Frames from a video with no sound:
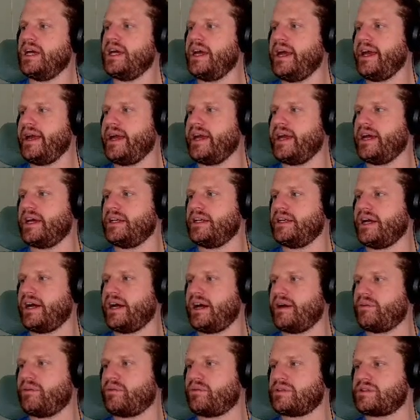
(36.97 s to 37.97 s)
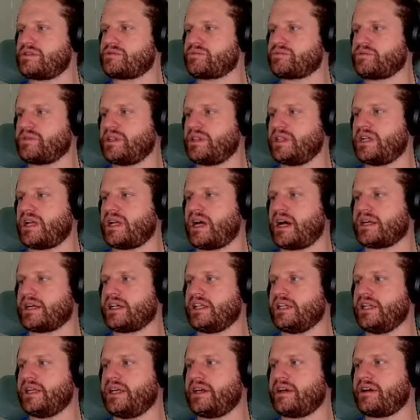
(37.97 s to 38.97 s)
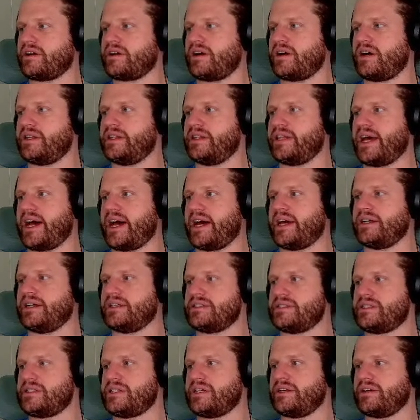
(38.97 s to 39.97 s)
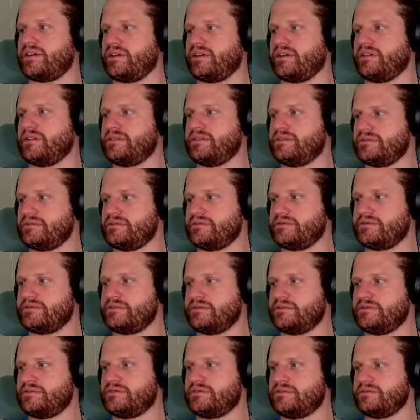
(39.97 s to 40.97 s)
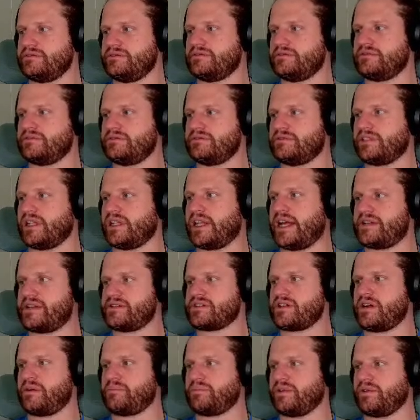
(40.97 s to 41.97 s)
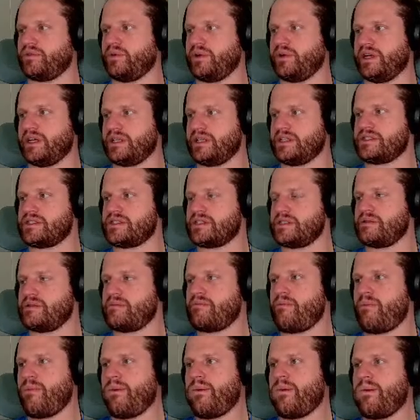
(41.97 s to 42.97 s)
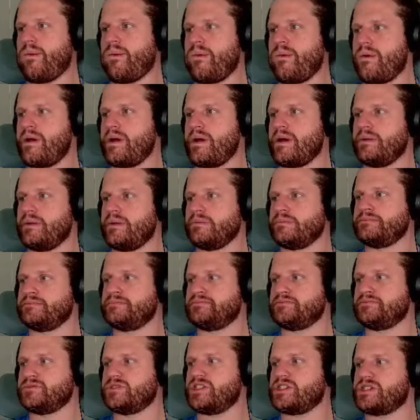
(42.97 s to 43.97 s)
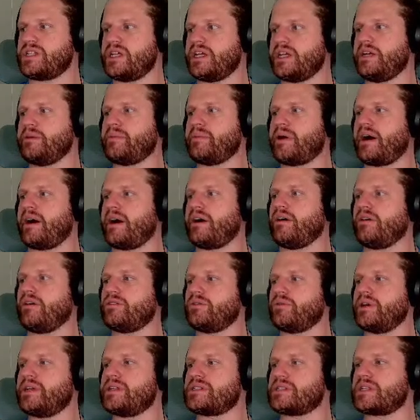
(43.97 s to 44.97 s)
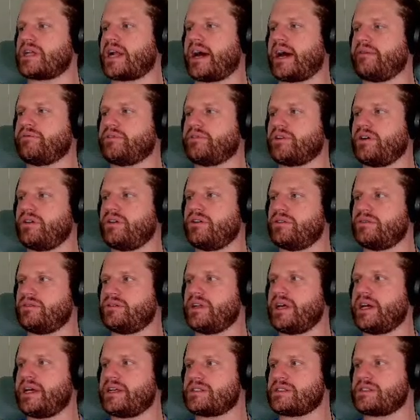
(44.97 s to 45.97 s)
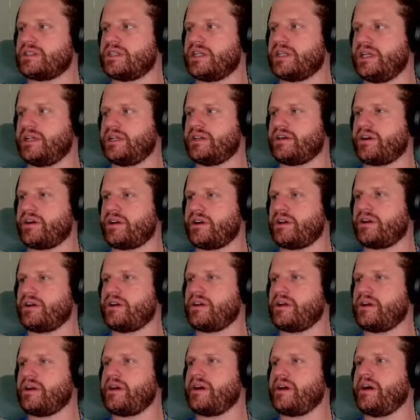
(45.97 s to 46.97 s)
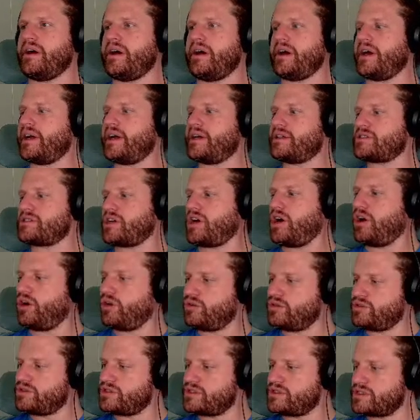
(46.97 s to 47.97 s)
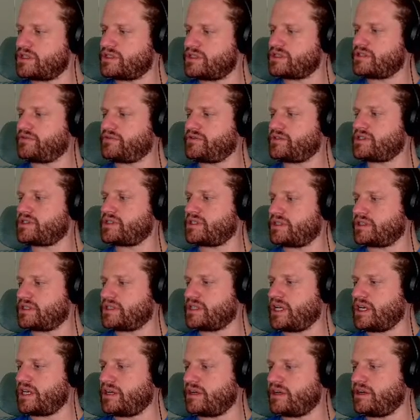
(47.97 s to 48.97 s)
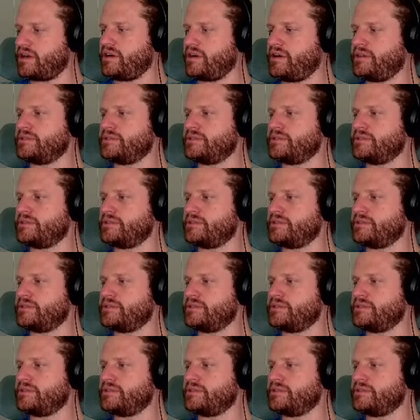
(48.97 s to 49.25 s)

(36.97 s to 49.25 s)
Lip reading: And I was really not clear on that until the last couple of weeks. Just thinking about all the ways that I've grown as a leader, as a host, as a facilitator,